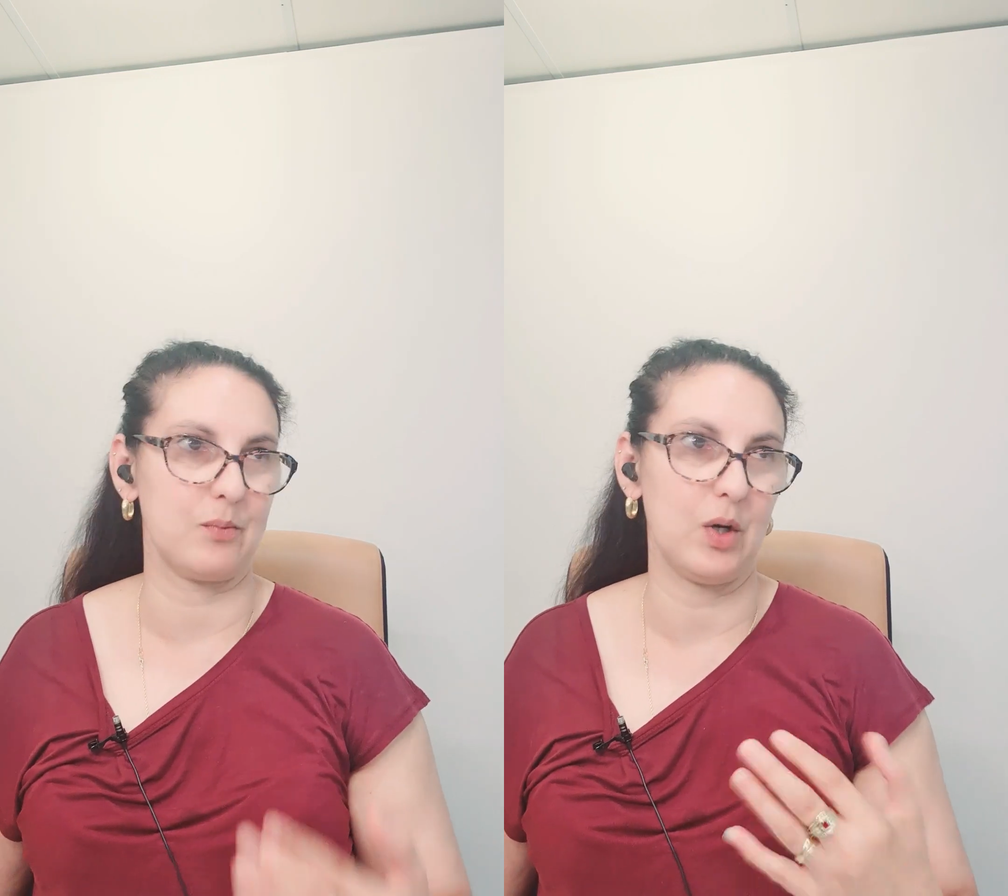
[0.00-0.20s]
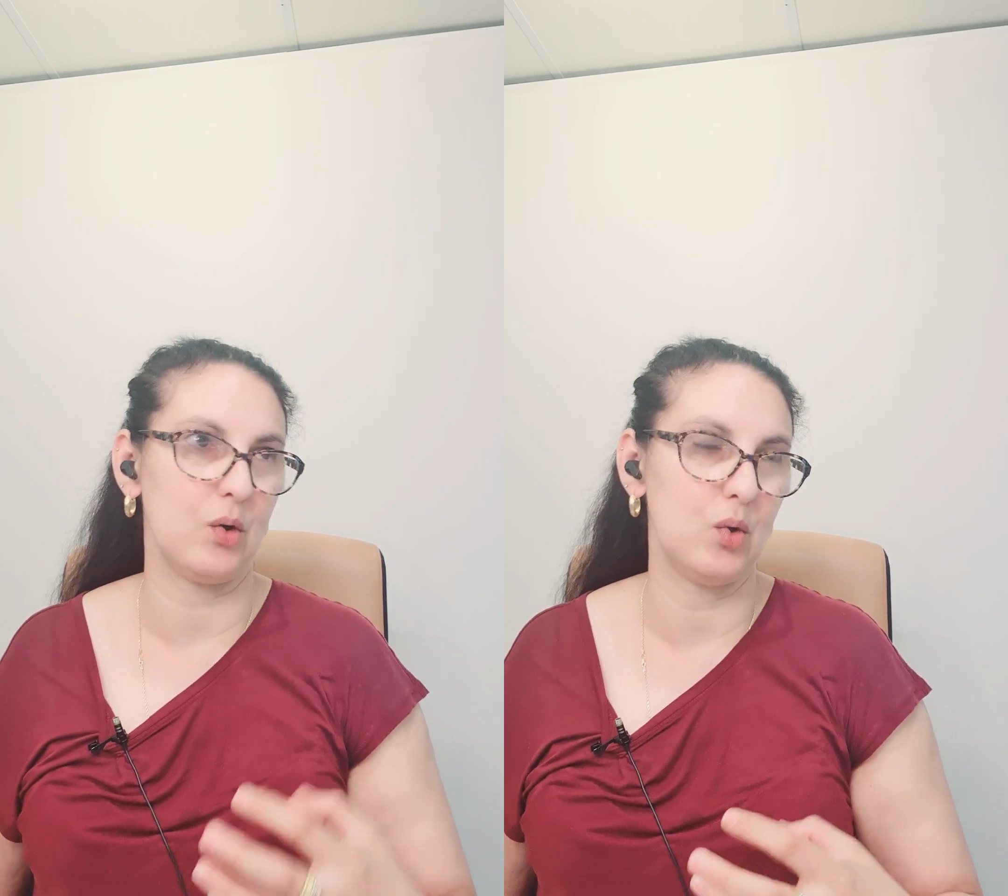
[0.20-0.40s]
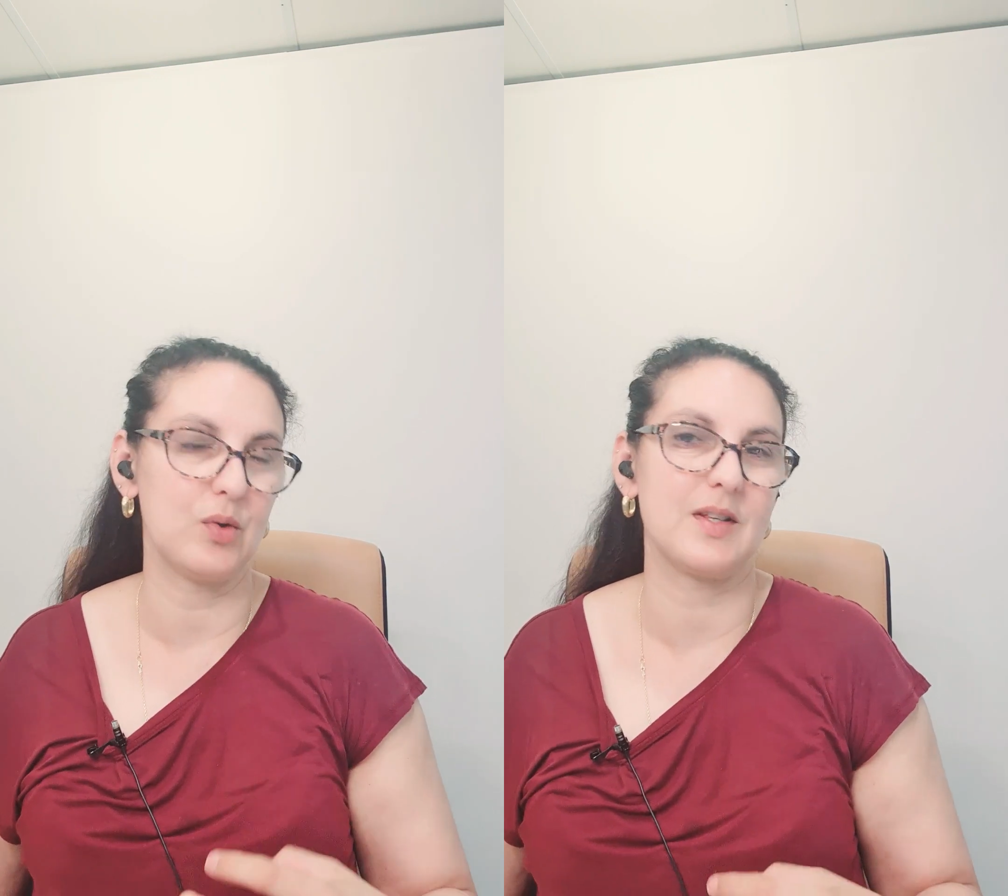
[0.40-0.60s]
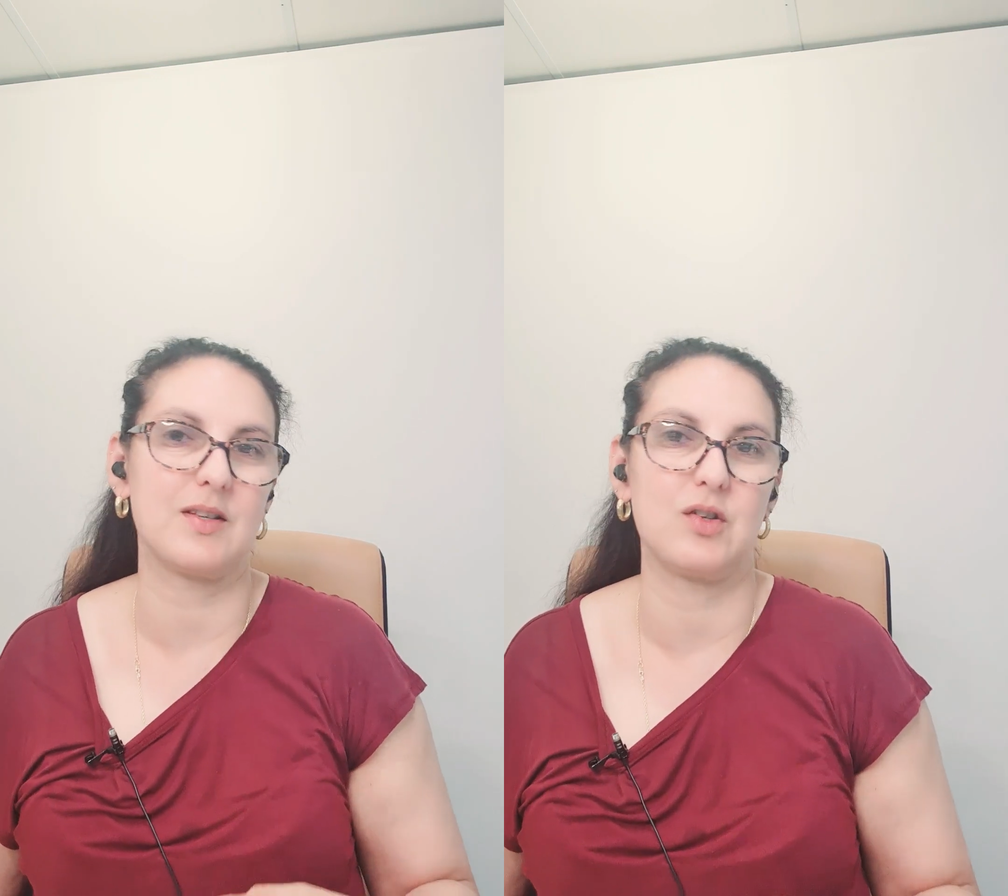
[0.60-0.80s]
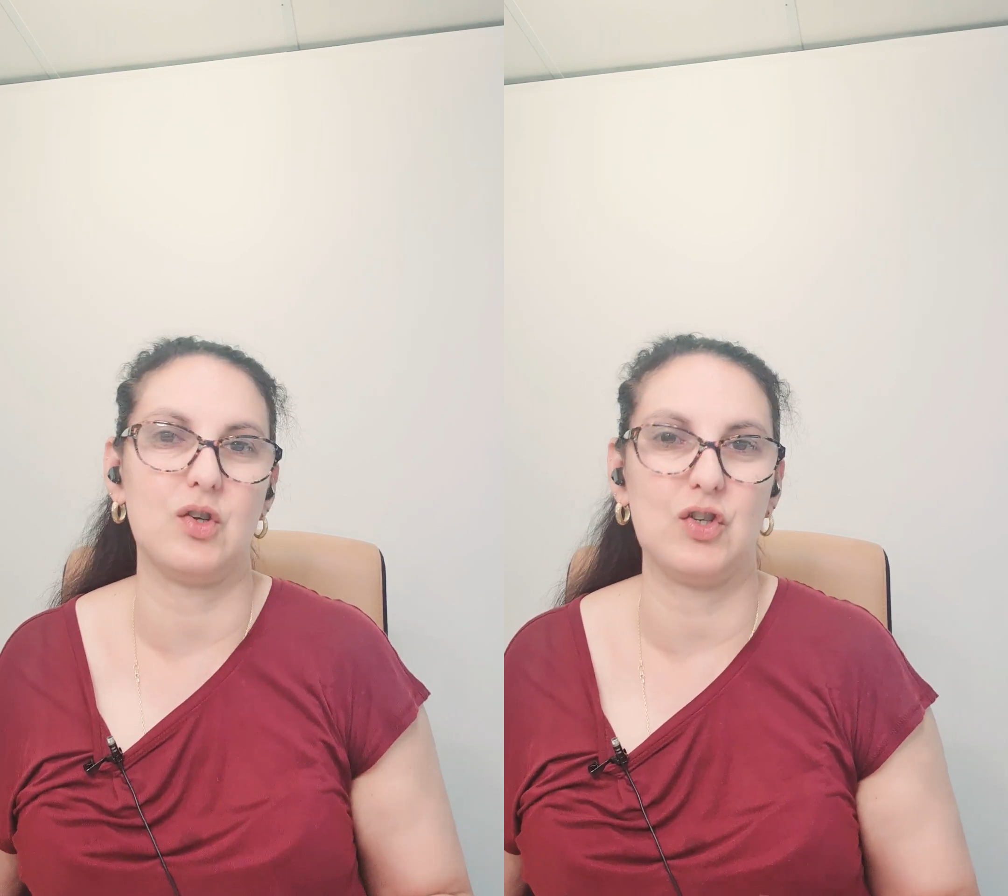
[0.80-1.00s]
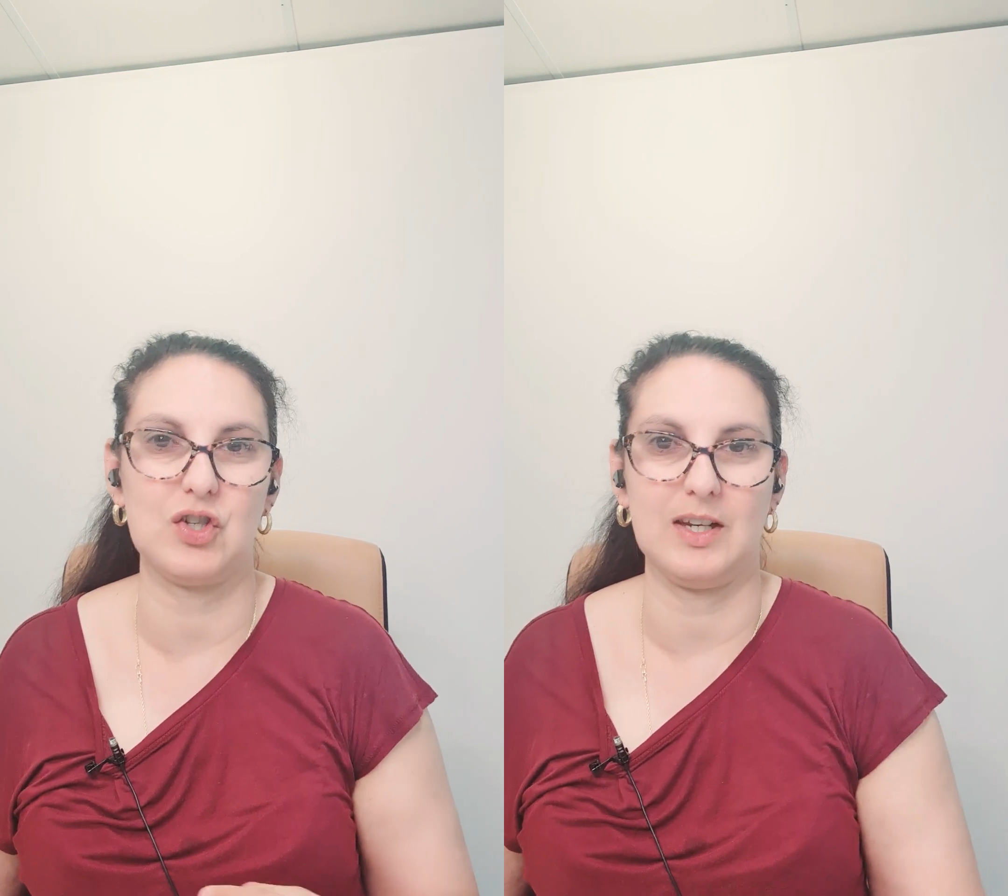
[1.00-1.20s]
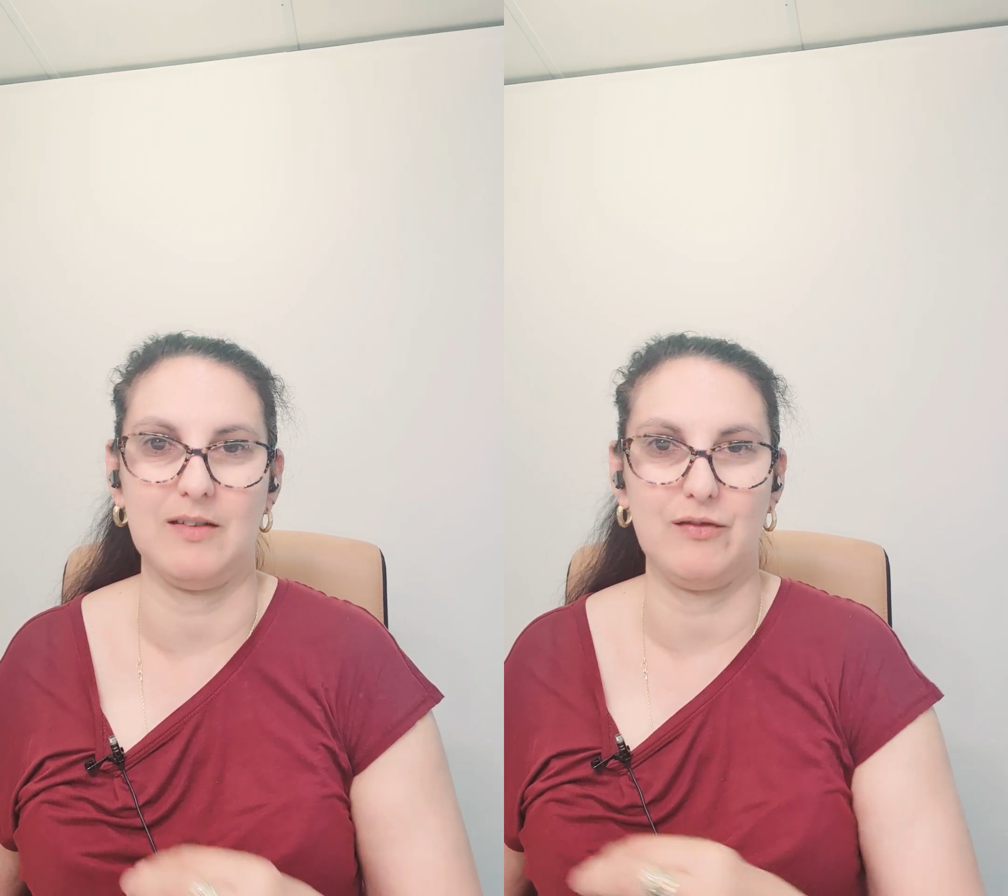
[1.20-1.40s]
We're all searching